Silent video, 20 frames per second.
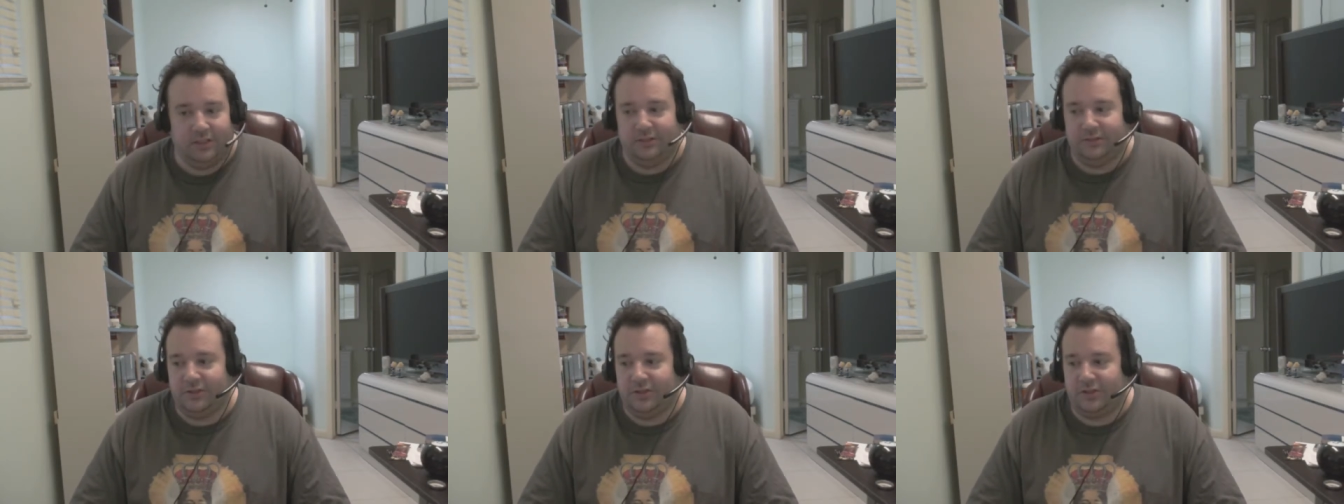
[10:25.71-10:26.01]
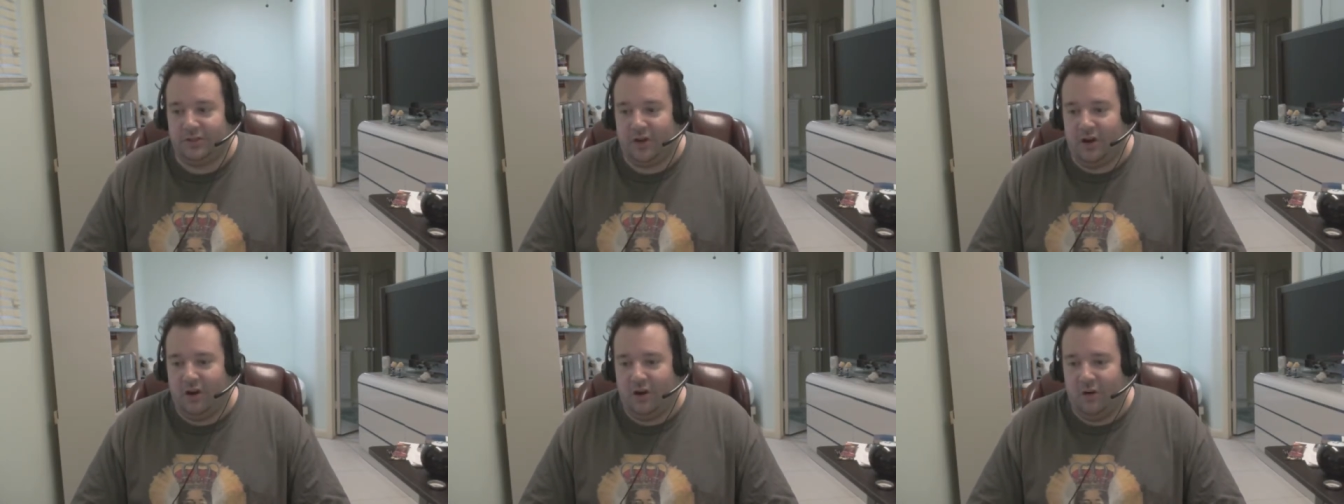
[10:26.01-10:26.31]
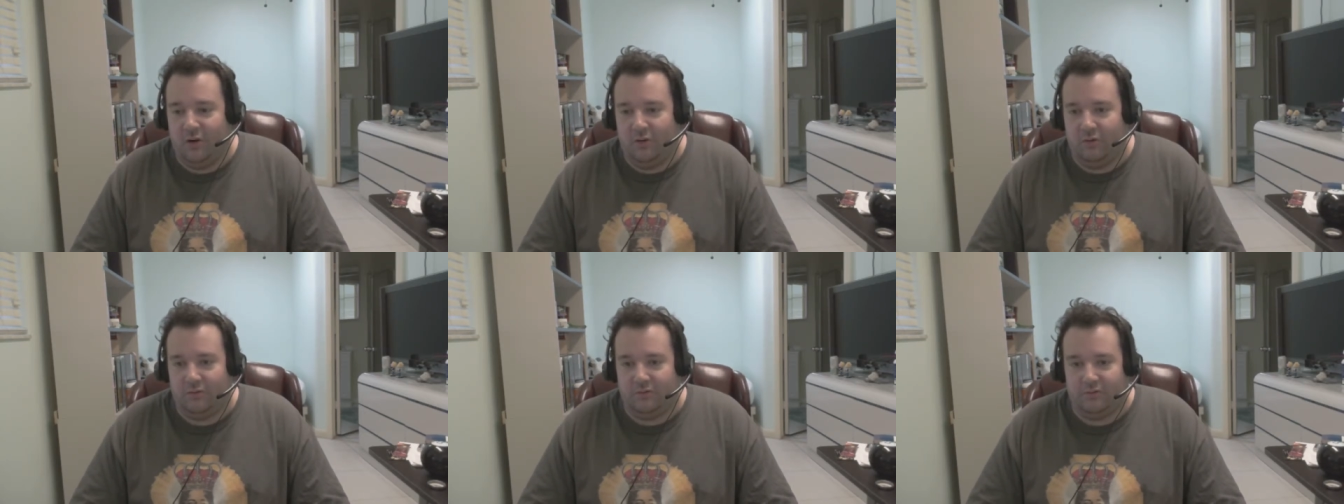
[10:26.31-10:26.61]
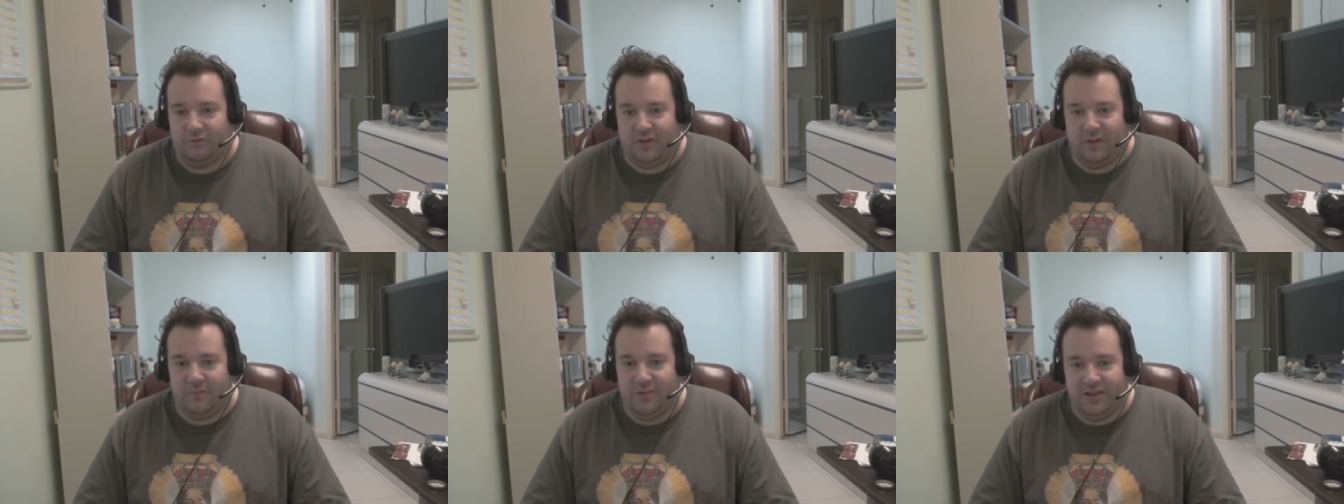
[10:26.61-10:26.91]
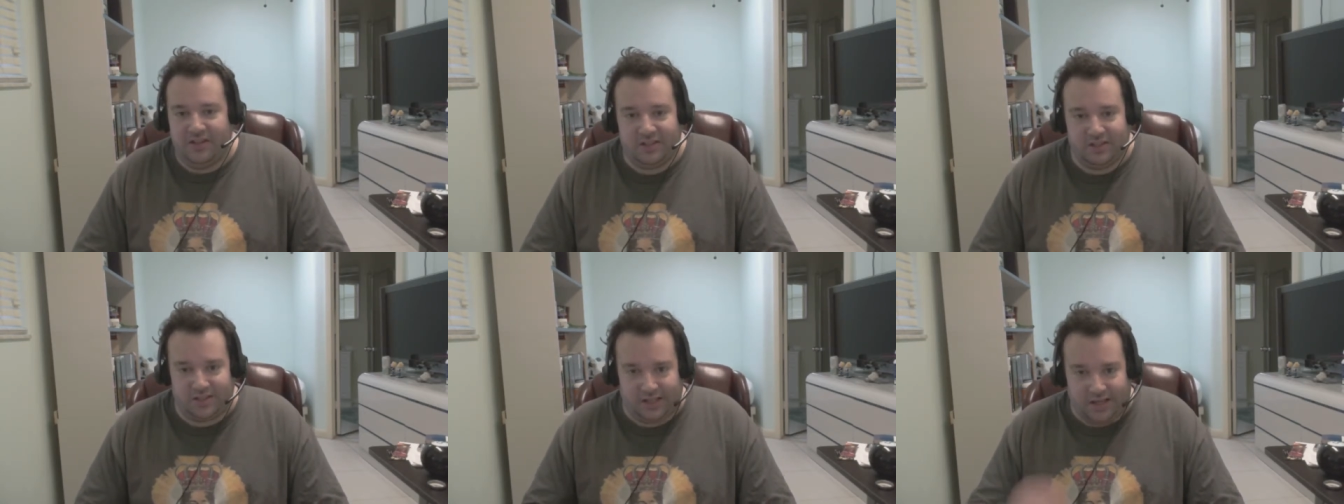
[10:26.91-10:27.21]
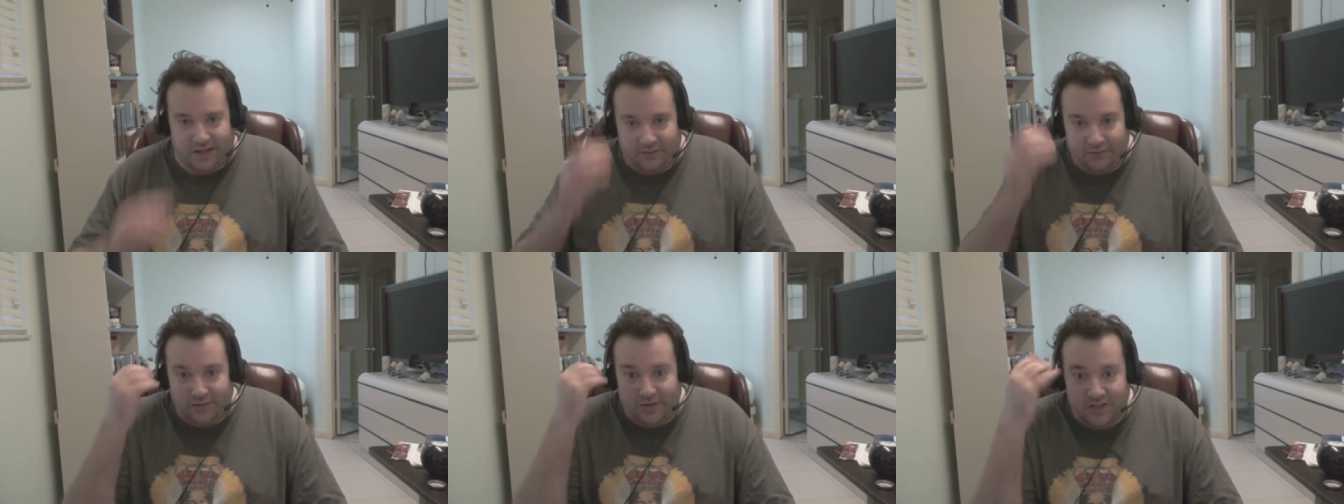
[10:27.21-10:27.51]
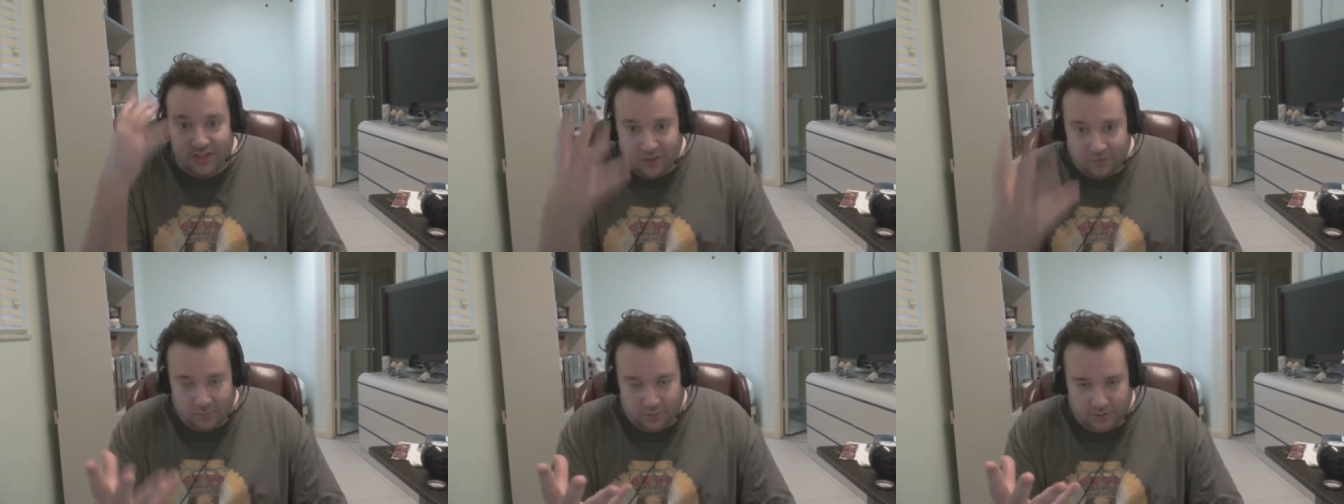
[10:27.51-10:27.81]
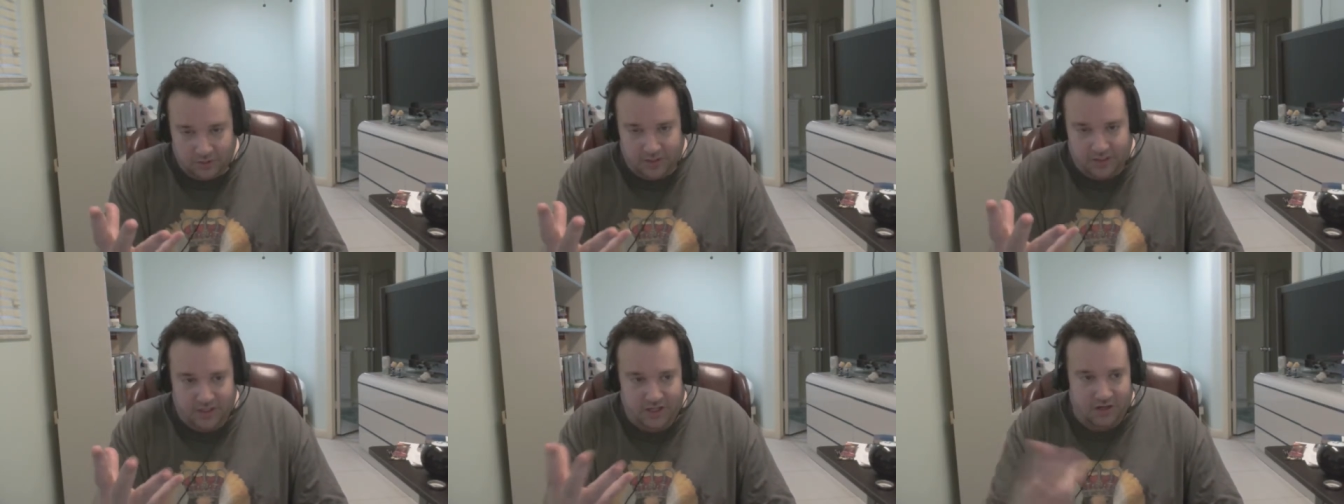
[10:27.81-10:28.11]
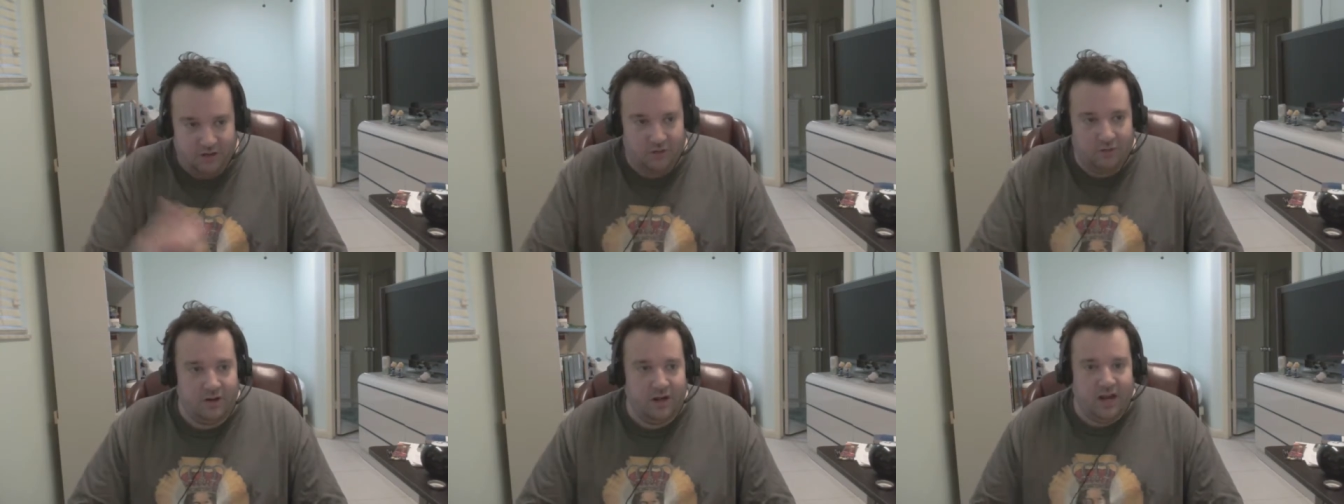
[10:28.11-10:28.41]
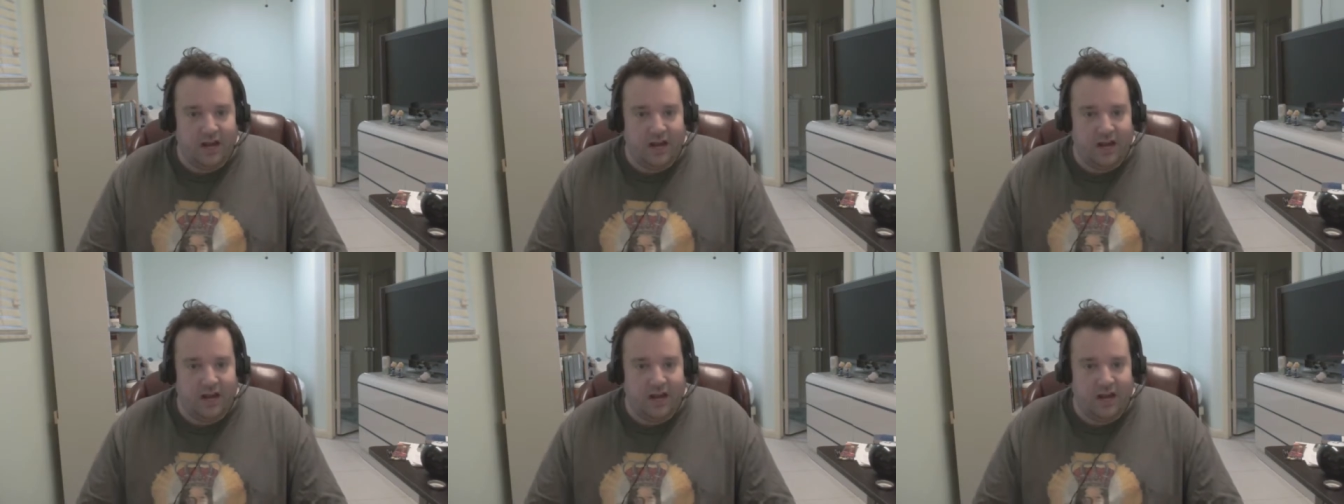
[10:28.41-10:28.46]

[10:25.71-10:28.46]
so that means it's invisible to you